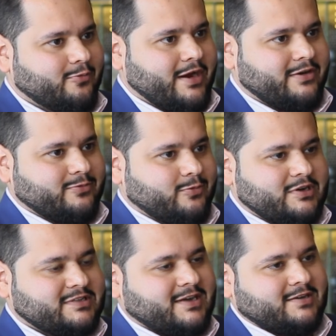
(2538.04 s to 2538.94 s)

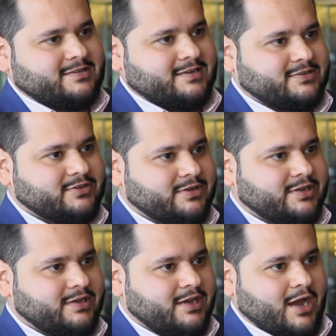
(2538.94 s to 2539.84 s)
what is Sehteq
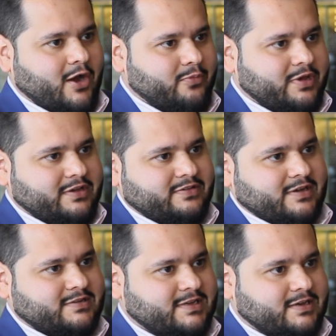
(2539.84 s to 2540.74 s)
doing? How big
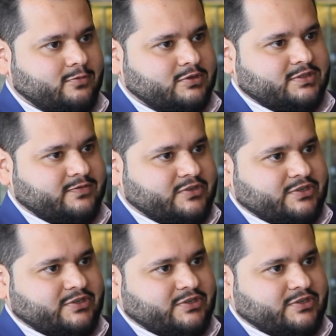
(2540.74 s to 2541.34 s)
is Sehteq? What's the